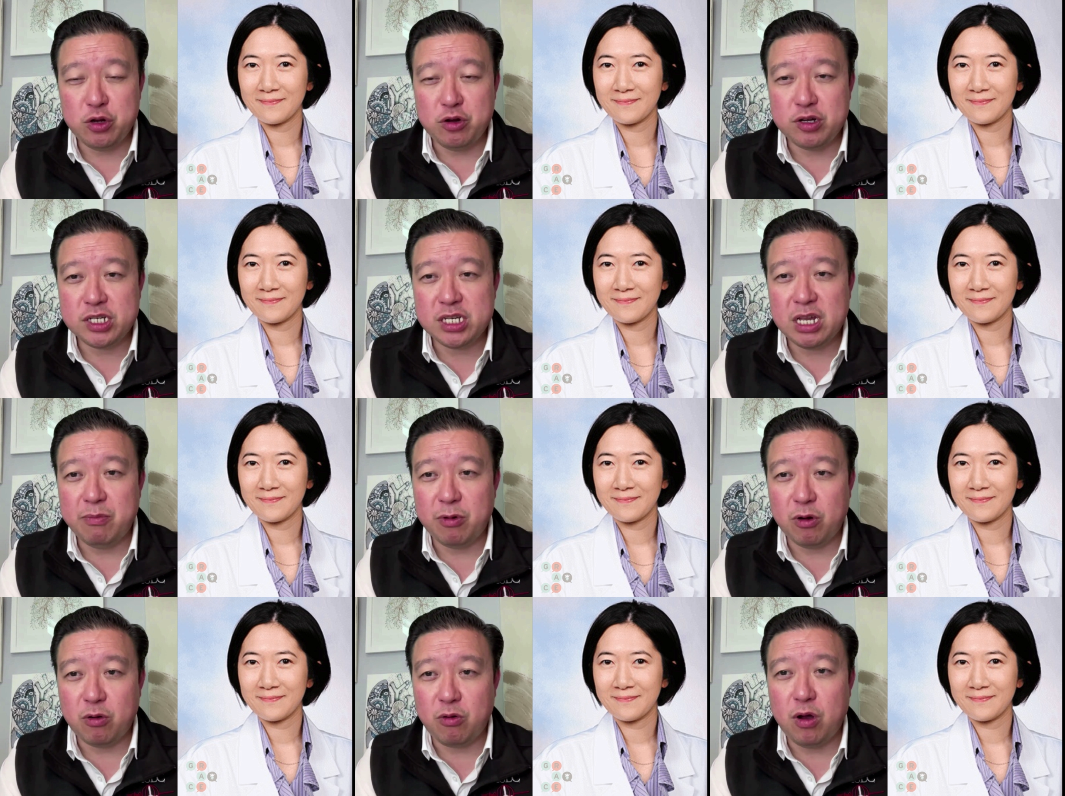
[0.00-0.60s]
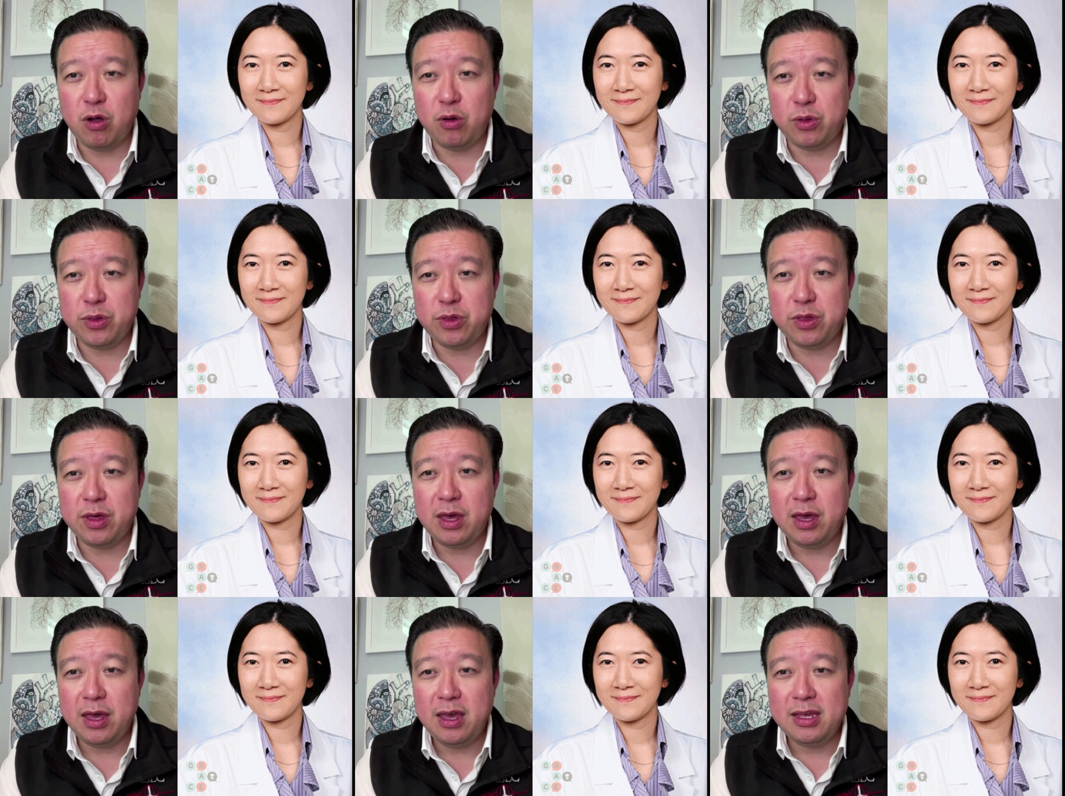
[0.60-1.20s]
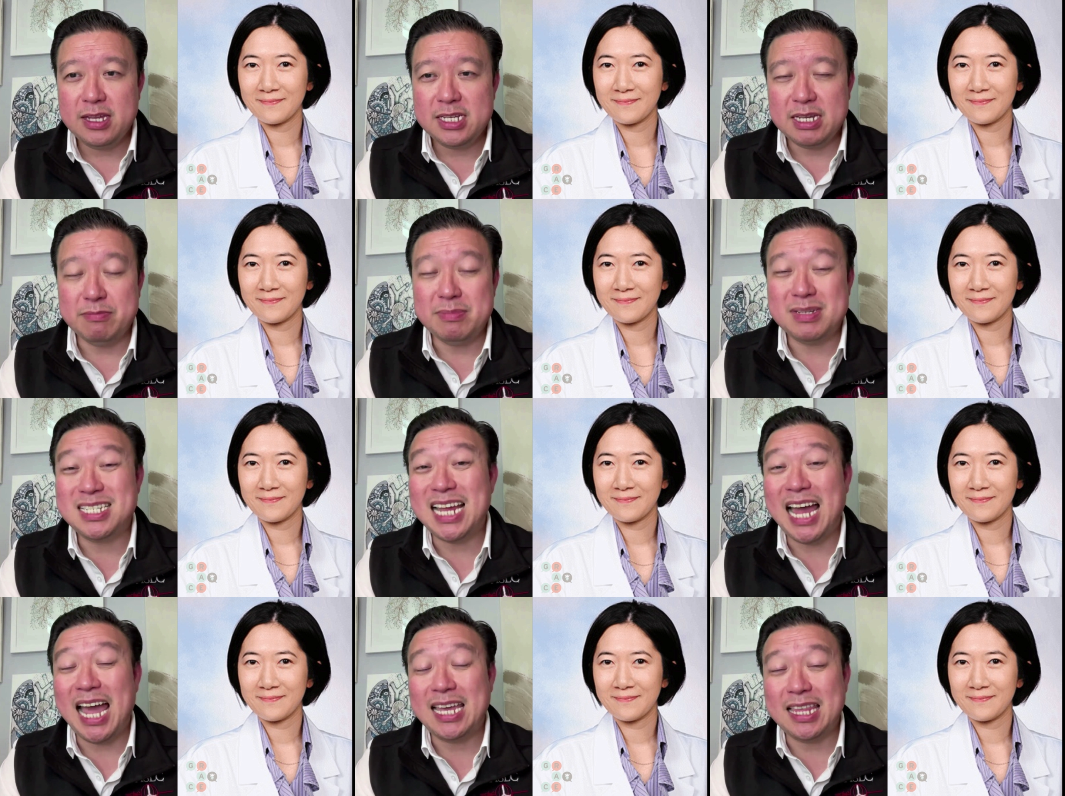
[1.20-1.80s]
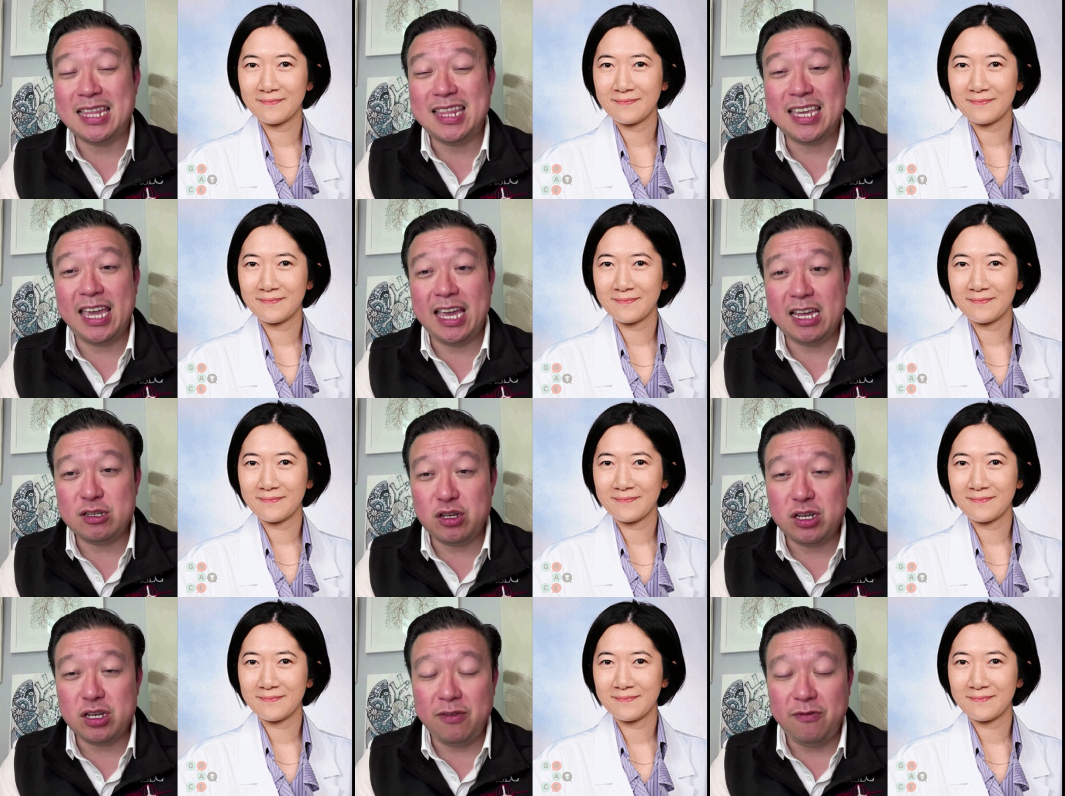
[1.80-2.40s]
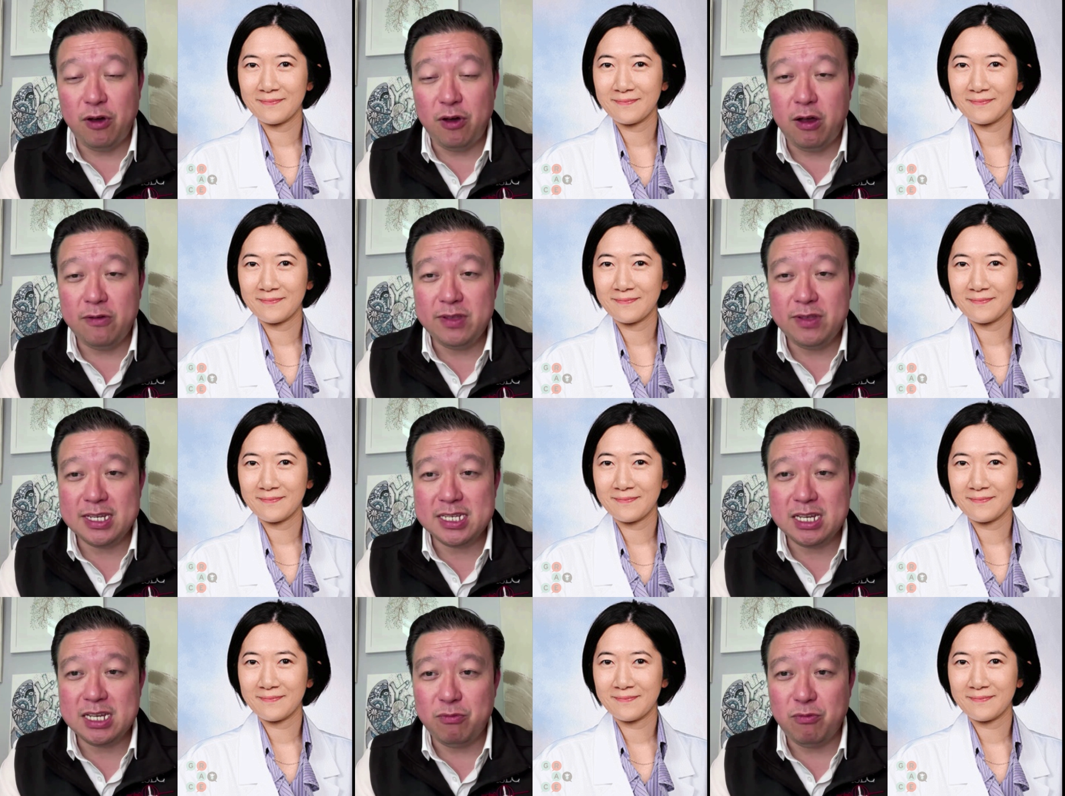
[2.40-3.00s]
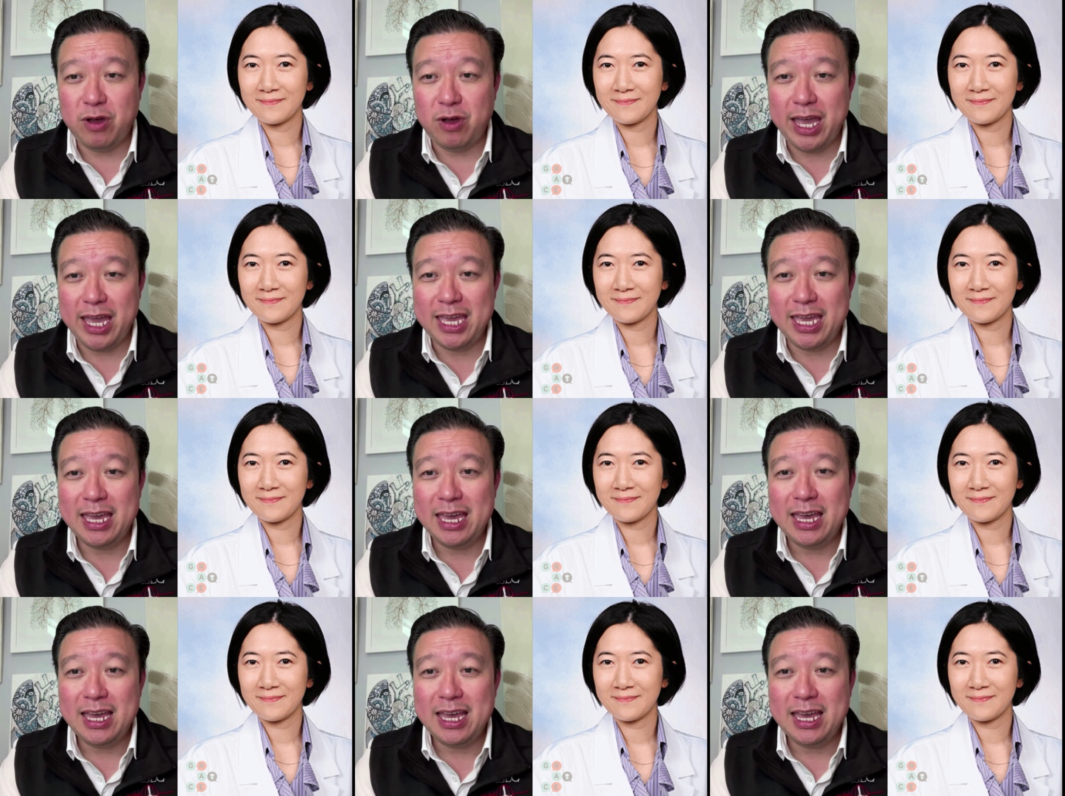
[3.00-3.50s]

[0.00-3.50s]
Speaker 1: or some growth some sign that the cancer's evolved in some way.